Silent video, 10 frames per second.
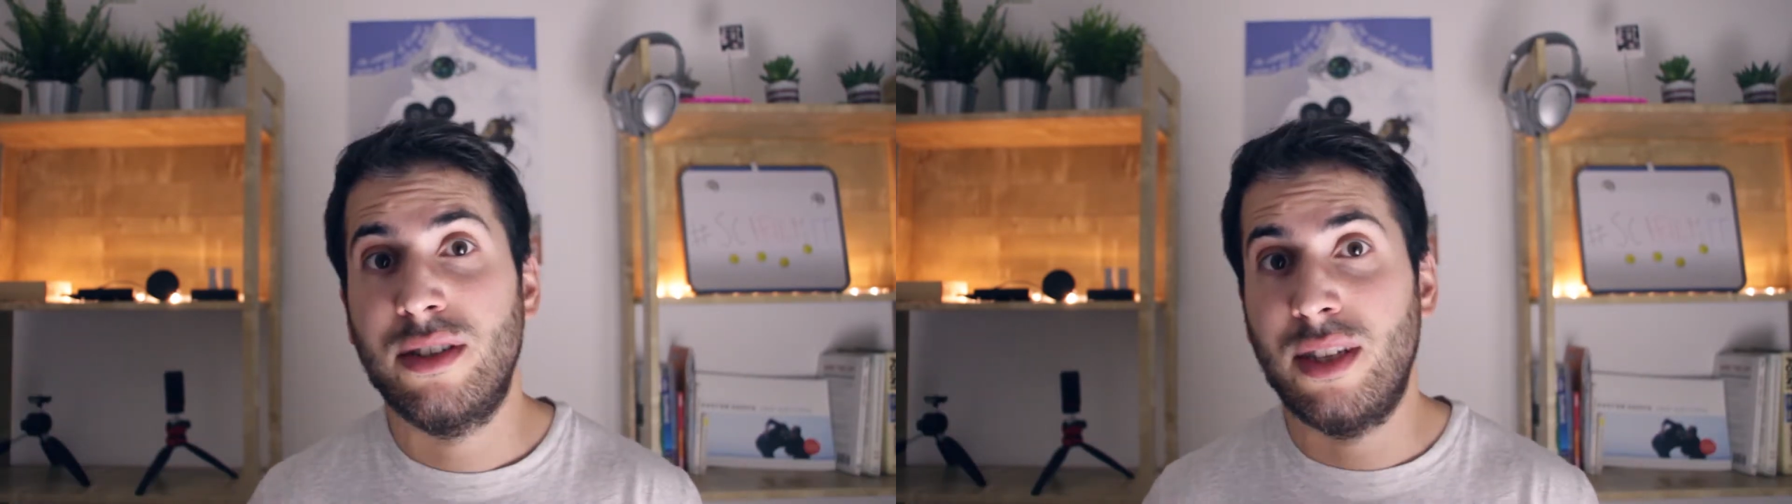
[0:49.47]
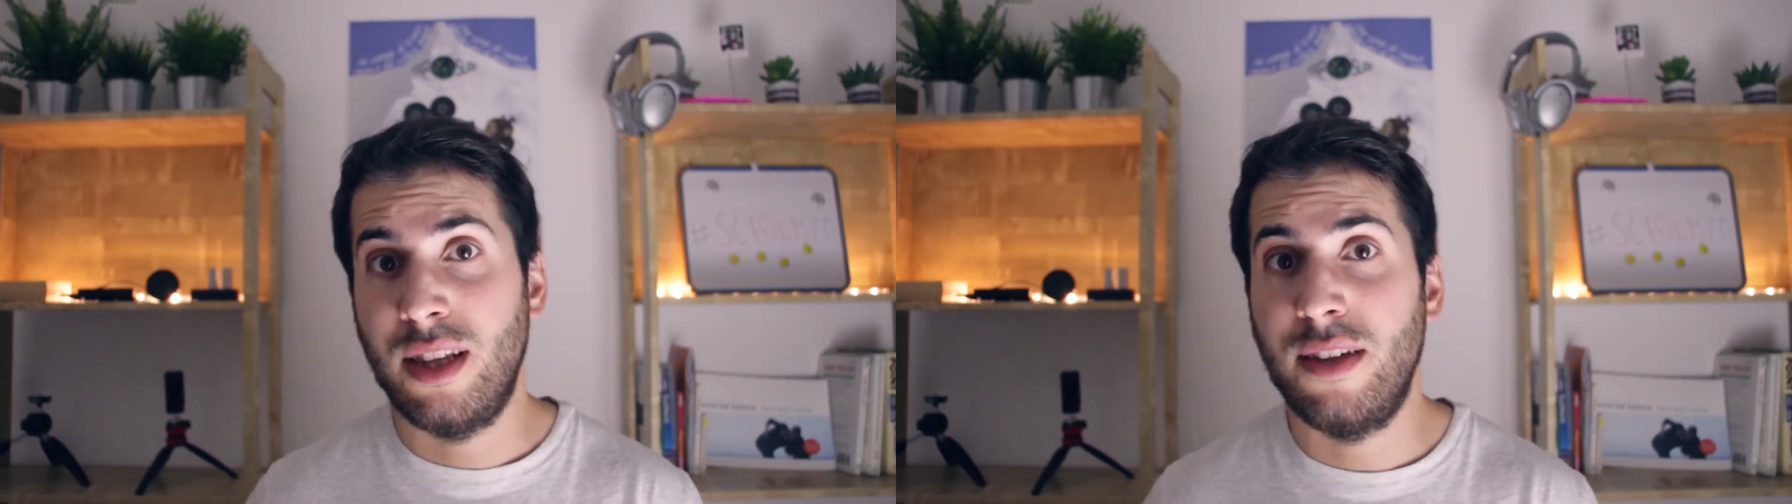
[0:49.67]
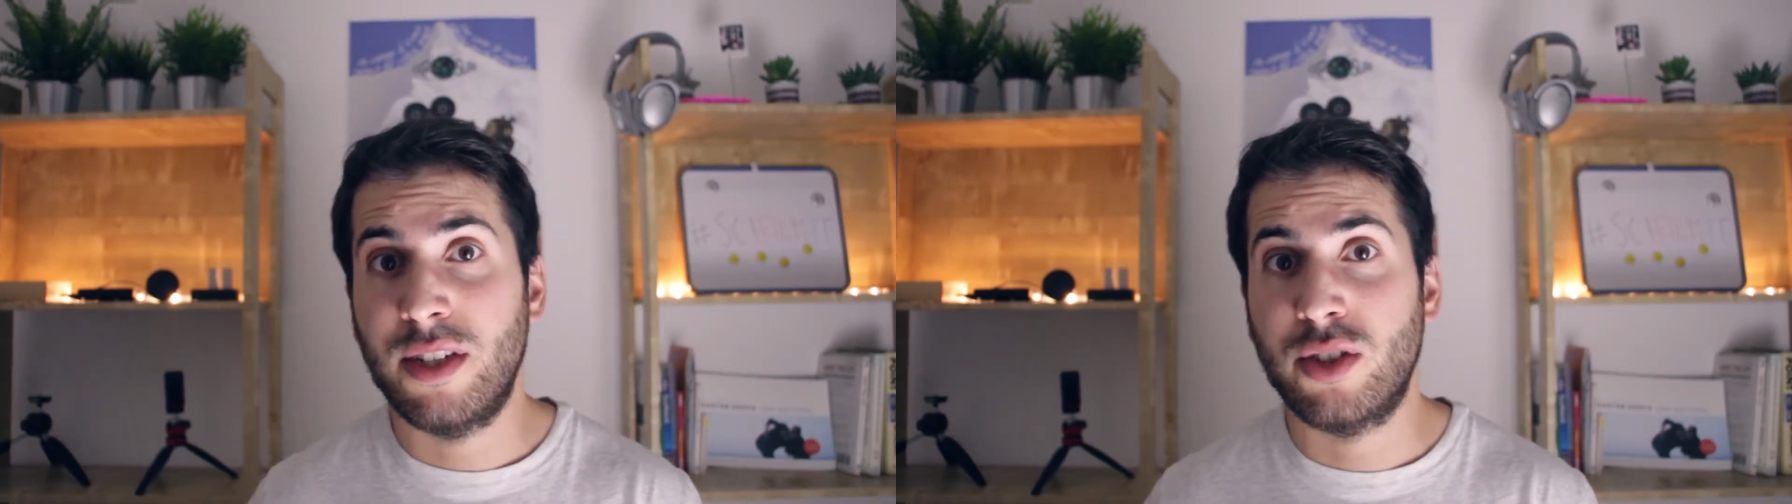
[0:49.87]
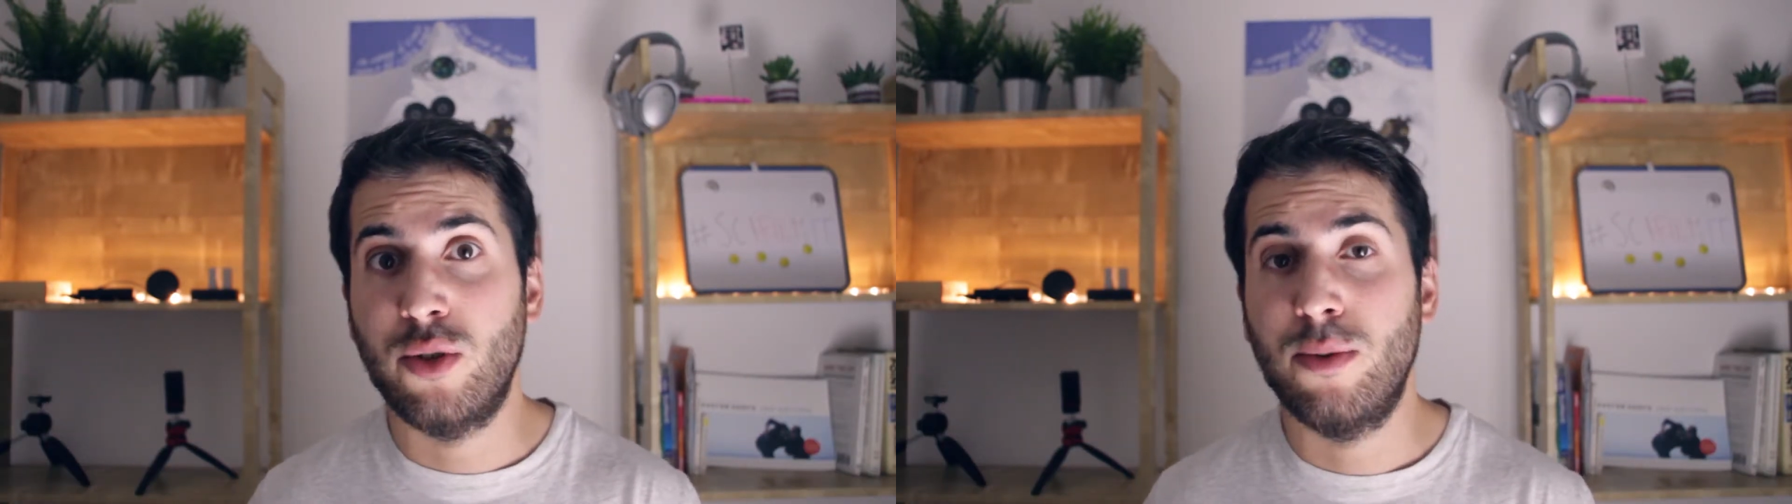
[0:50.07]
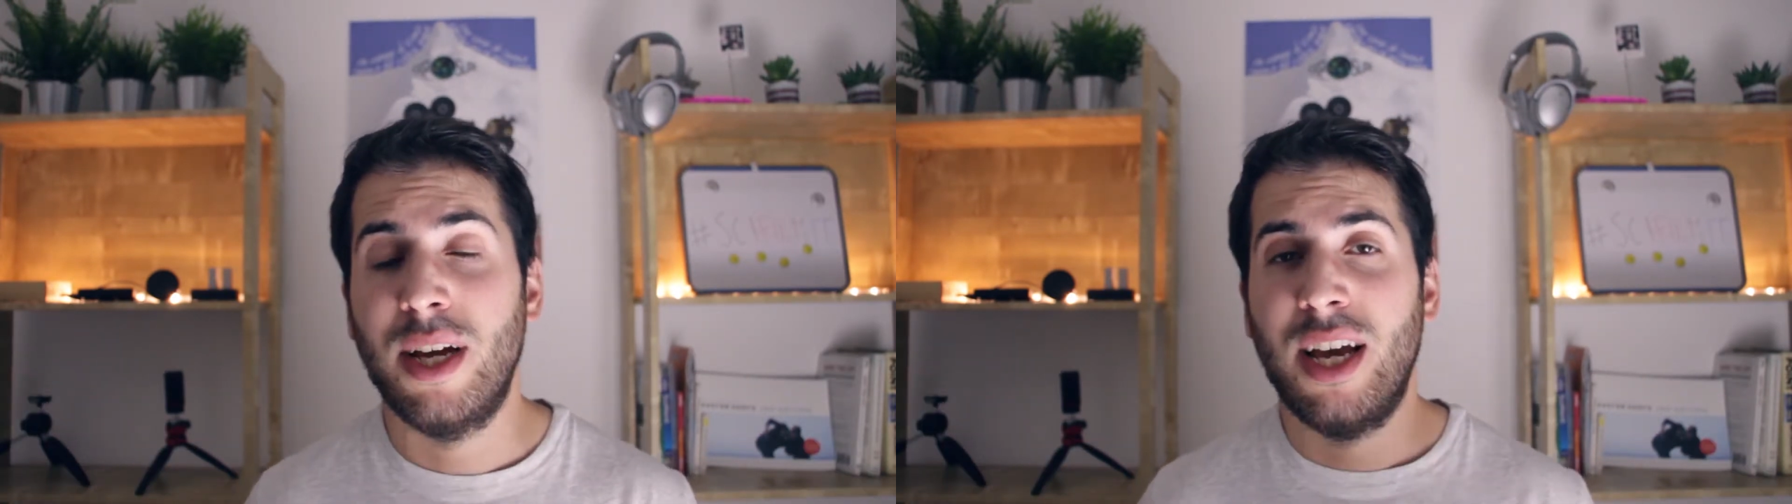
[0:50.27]
the living
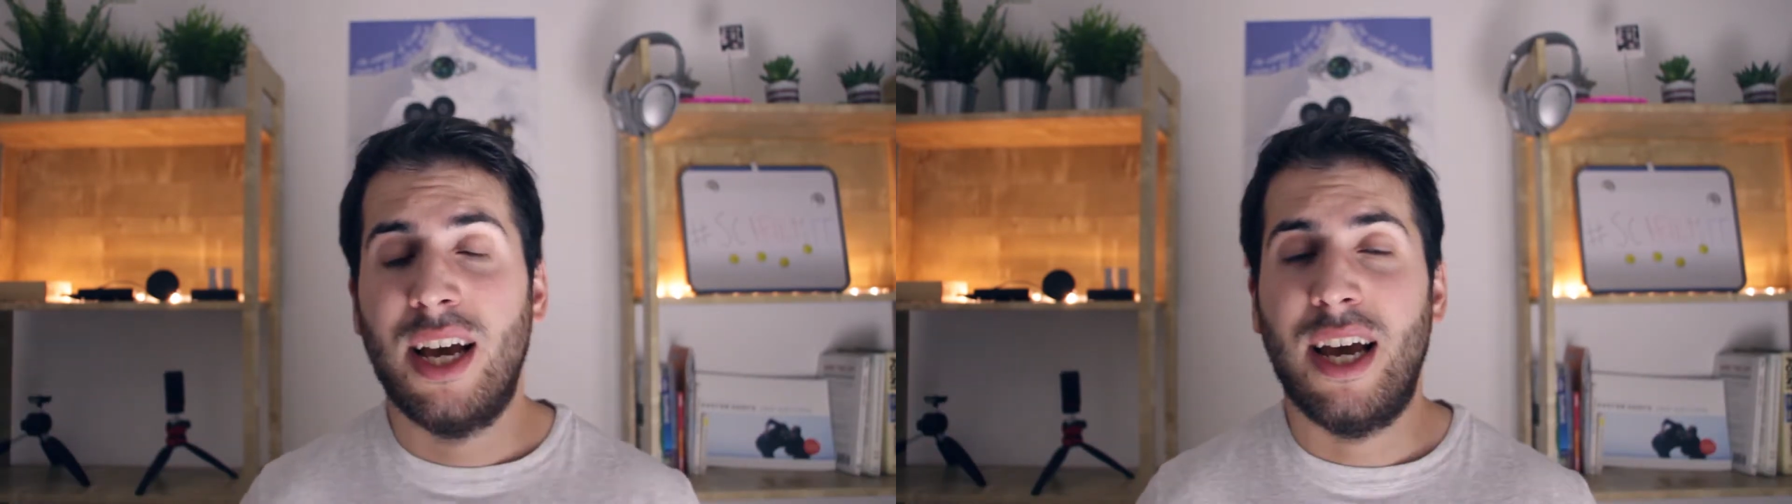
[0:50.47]
room